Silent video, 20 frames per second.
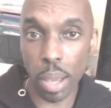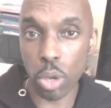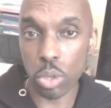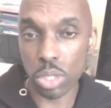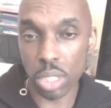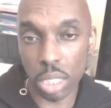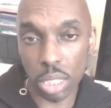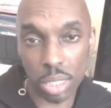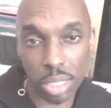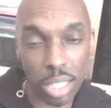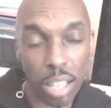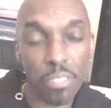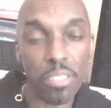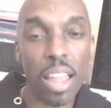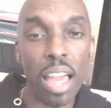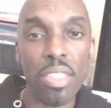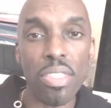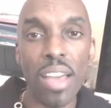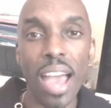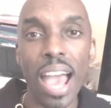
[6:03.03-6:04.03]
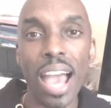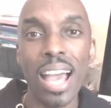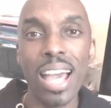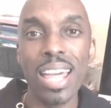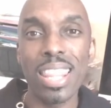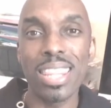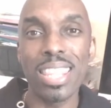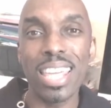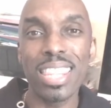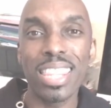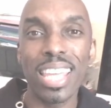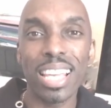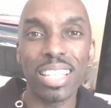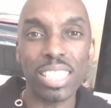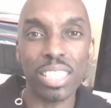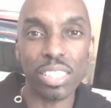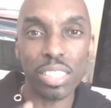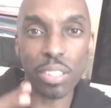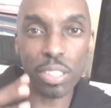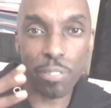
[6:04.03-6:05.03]
metals and stuff like that, then
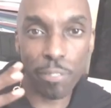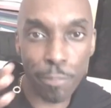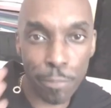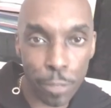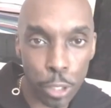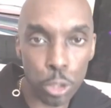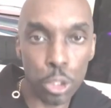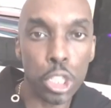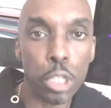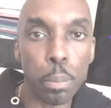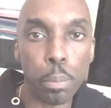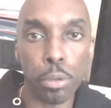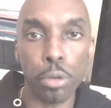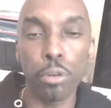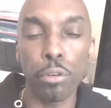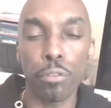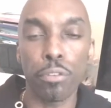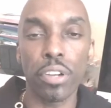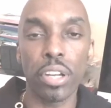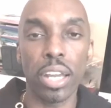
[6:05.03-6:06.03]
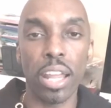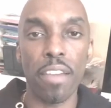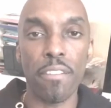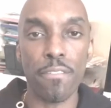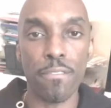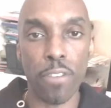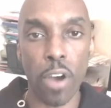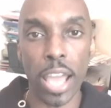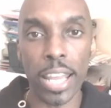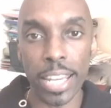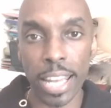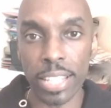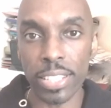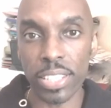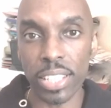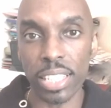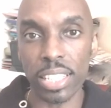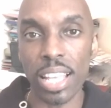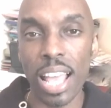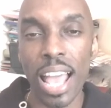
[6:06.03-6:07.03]
there's future proof in their
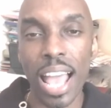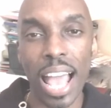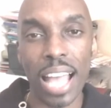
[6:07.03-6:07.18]
finances.